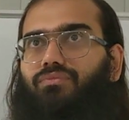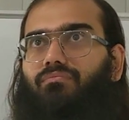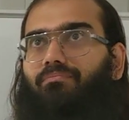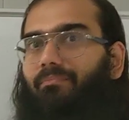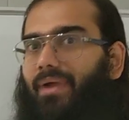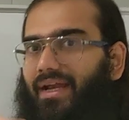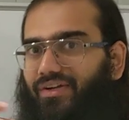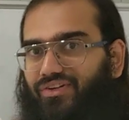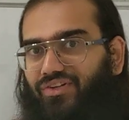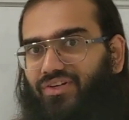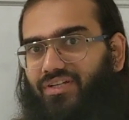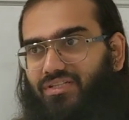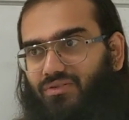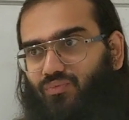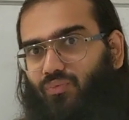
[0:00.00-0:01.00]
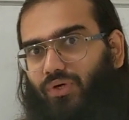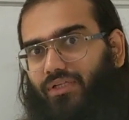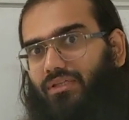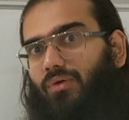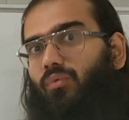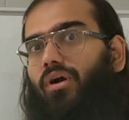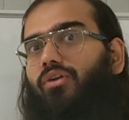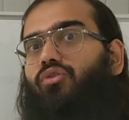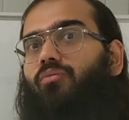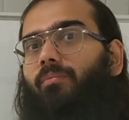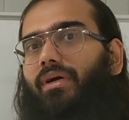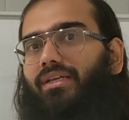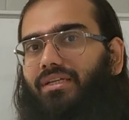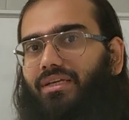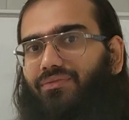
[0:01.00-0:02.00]
metrics what they want to
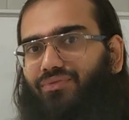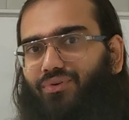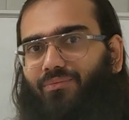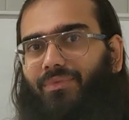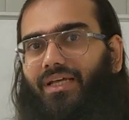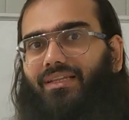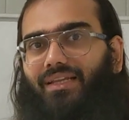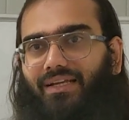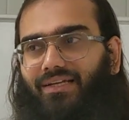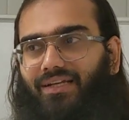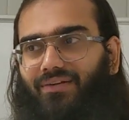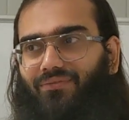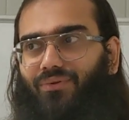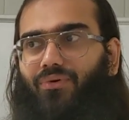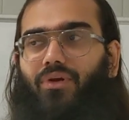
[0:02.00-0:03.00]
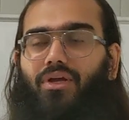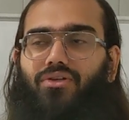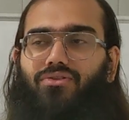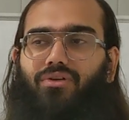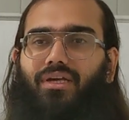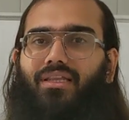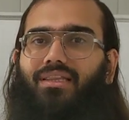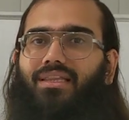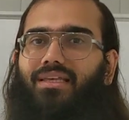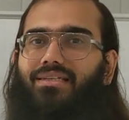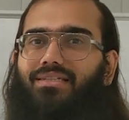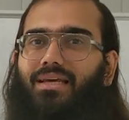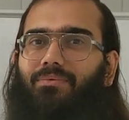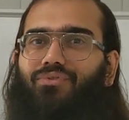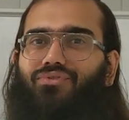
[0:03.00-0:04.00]
measure from that interview. So in
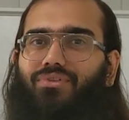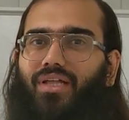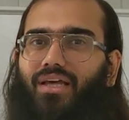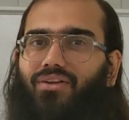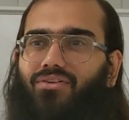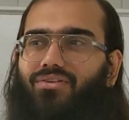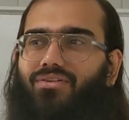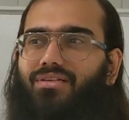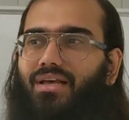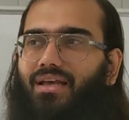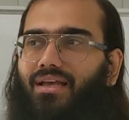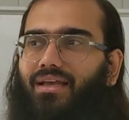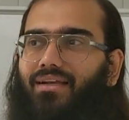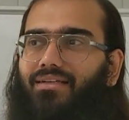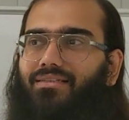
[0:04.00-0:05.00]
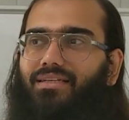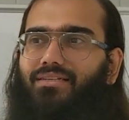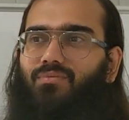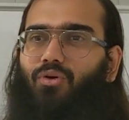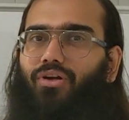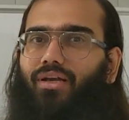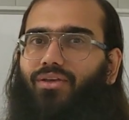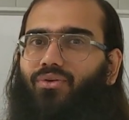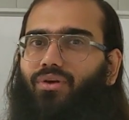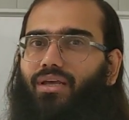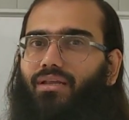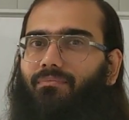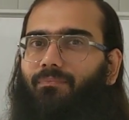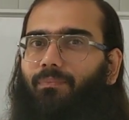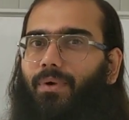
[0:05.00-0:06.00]
these type of scenarios, it's more like you
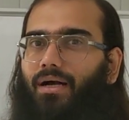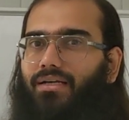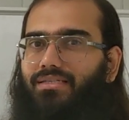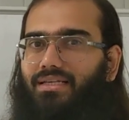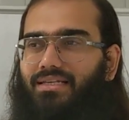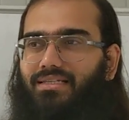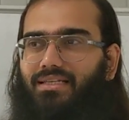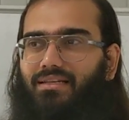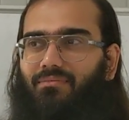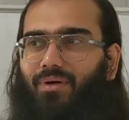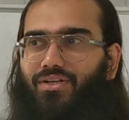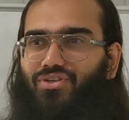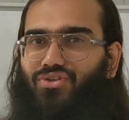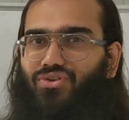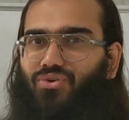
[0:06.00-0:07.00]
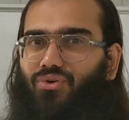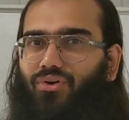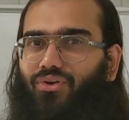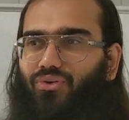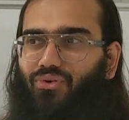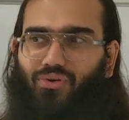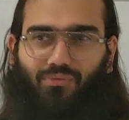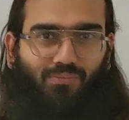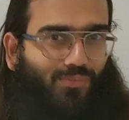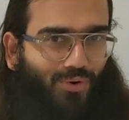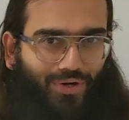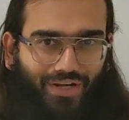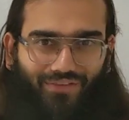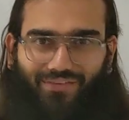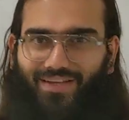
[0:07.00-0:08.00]
can pass easily by showing your
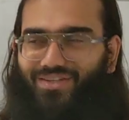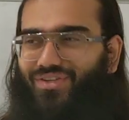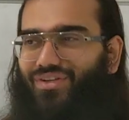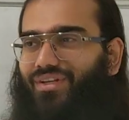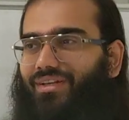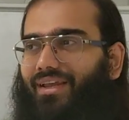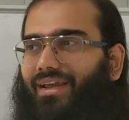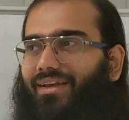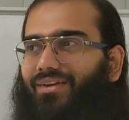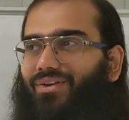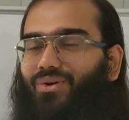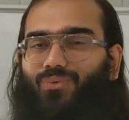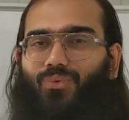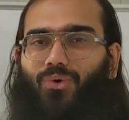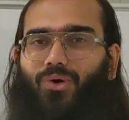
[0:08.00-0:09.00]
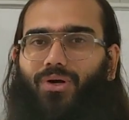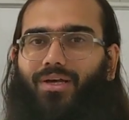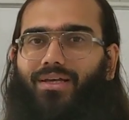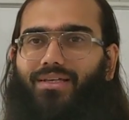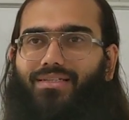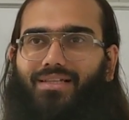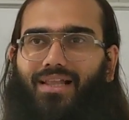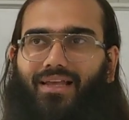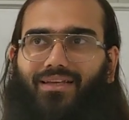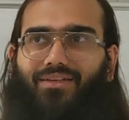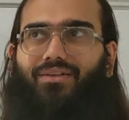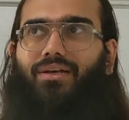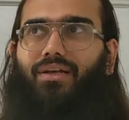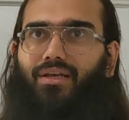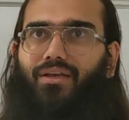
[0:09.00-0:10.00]
motivation and your voice. Like
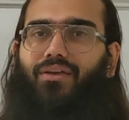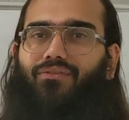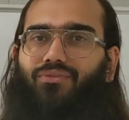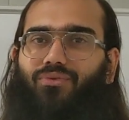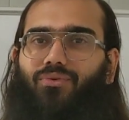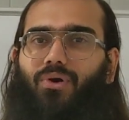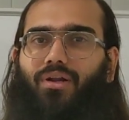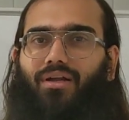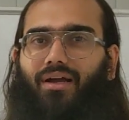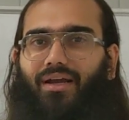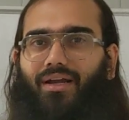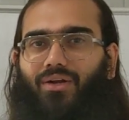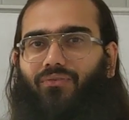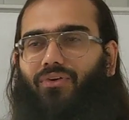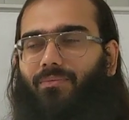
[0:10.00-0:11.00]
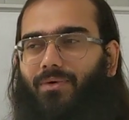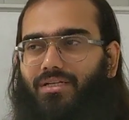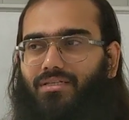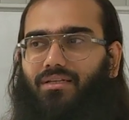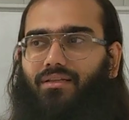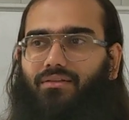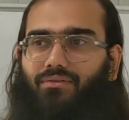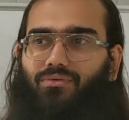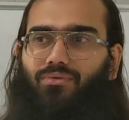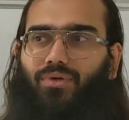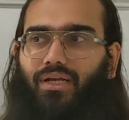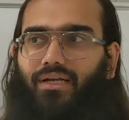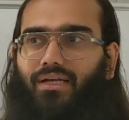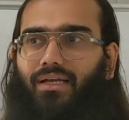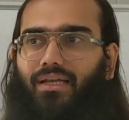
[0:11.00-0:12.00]
if you are kind of a person
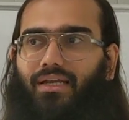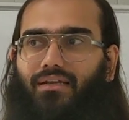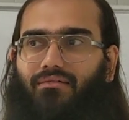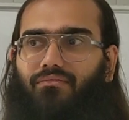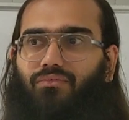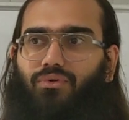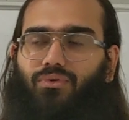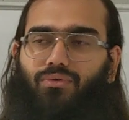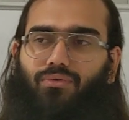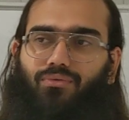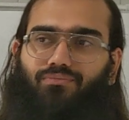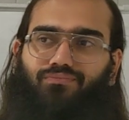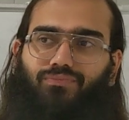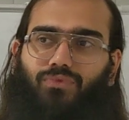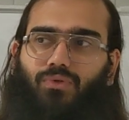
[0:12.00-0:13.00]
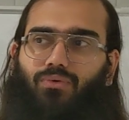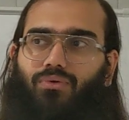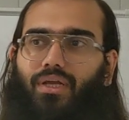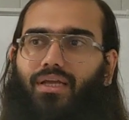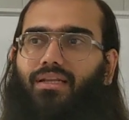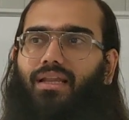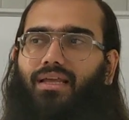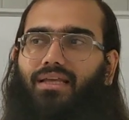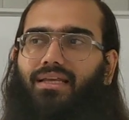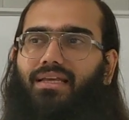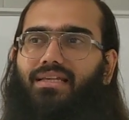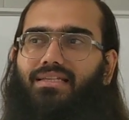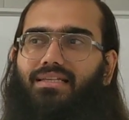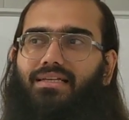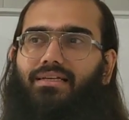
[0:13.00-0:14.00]
who who can like
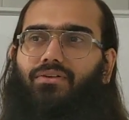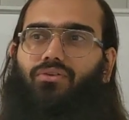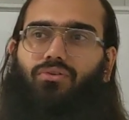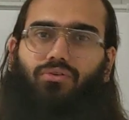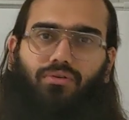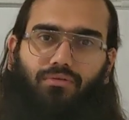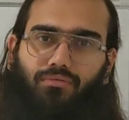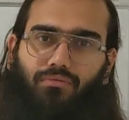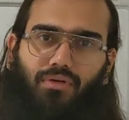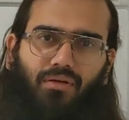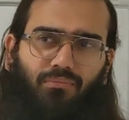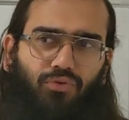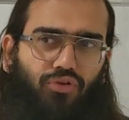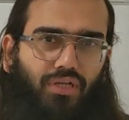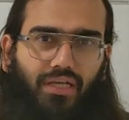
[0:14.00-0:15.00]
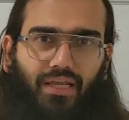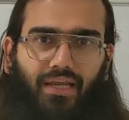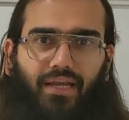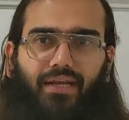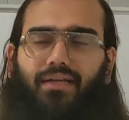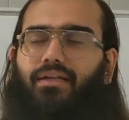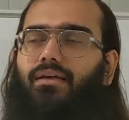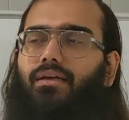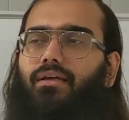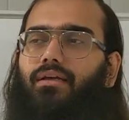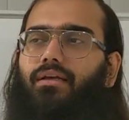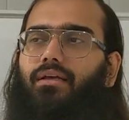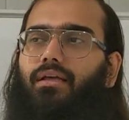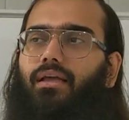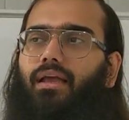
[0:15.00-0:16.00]
easily communicate
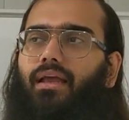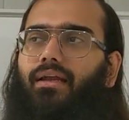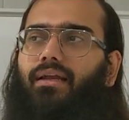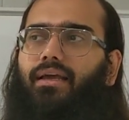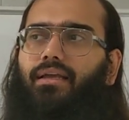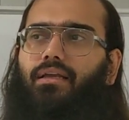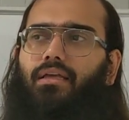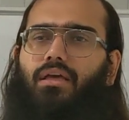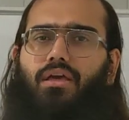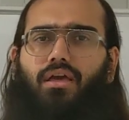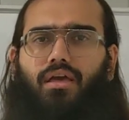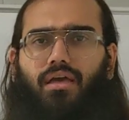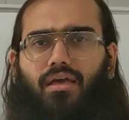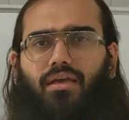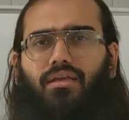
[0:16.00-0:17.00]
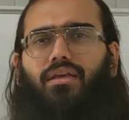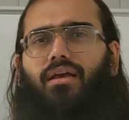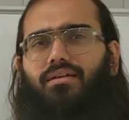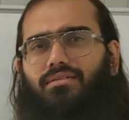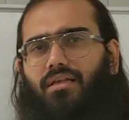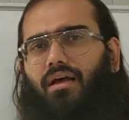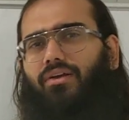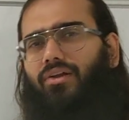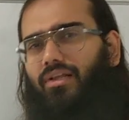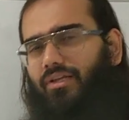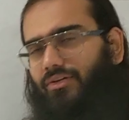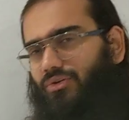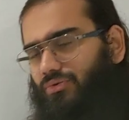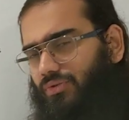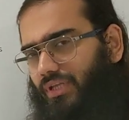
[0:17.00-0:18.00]
and like, hey, yes, I
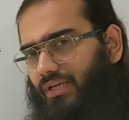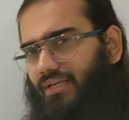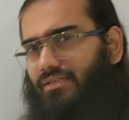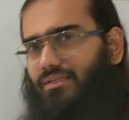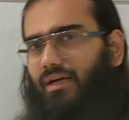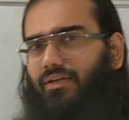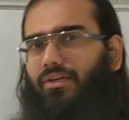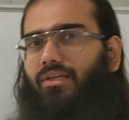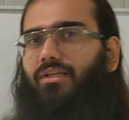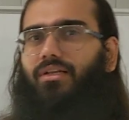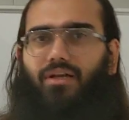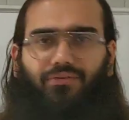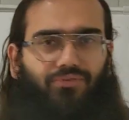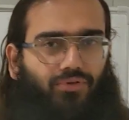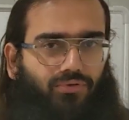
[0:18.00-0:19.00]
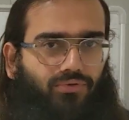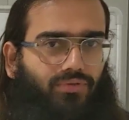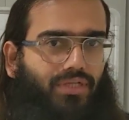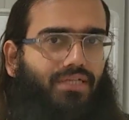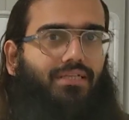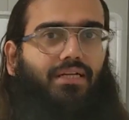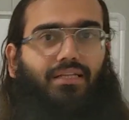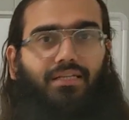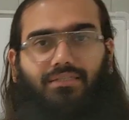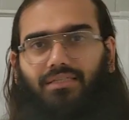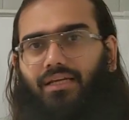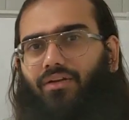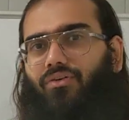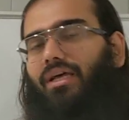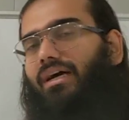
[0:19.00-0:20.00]
really do this, I really love to do this and this.
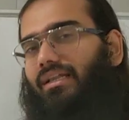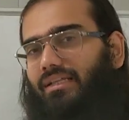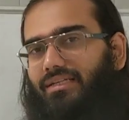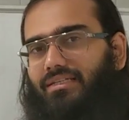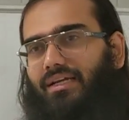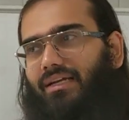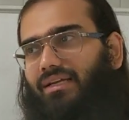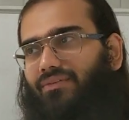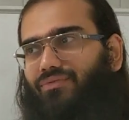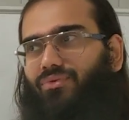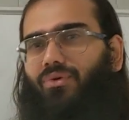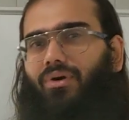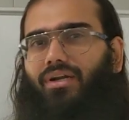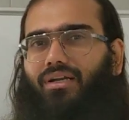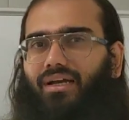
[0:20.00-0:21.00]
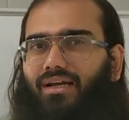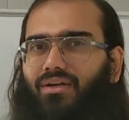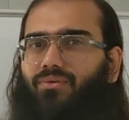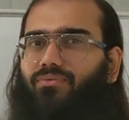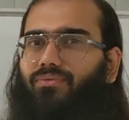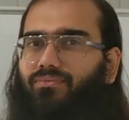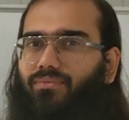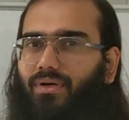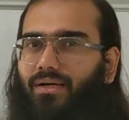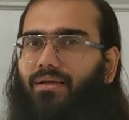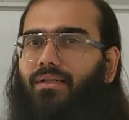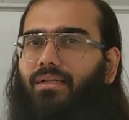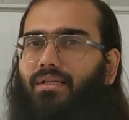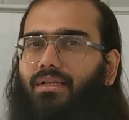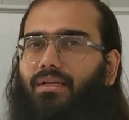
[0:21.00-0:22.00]
And on the other side, if you are kind of
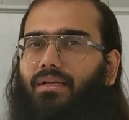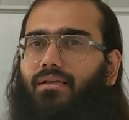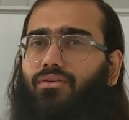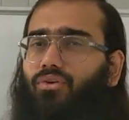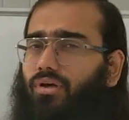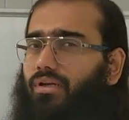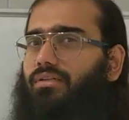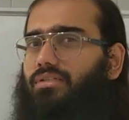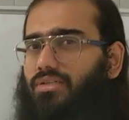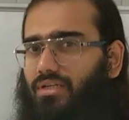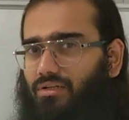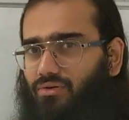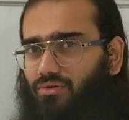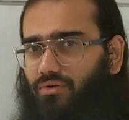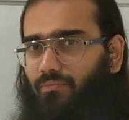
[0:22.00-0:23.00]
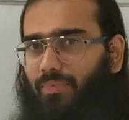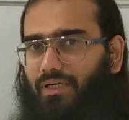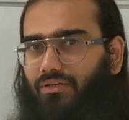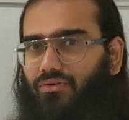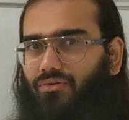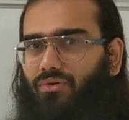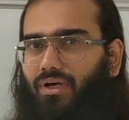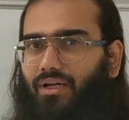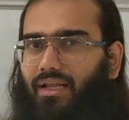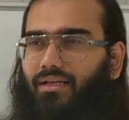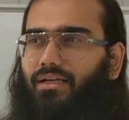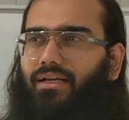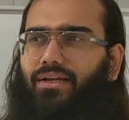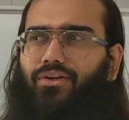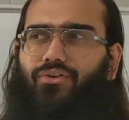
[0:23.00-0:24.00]
you are still good, but you are
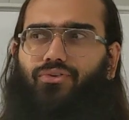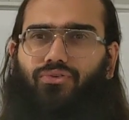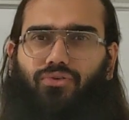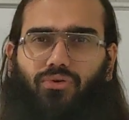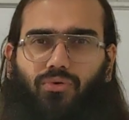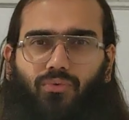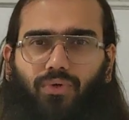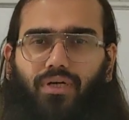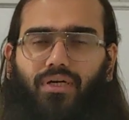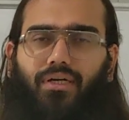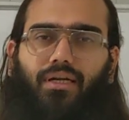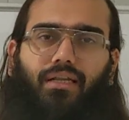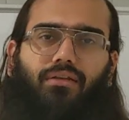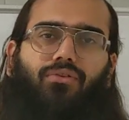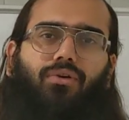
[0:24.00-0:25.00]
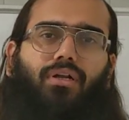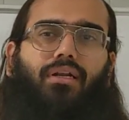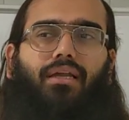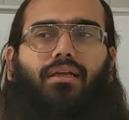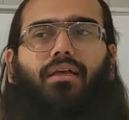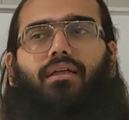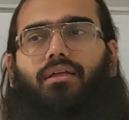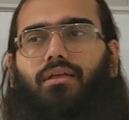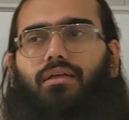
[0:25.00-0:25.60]
like introvert and you are like,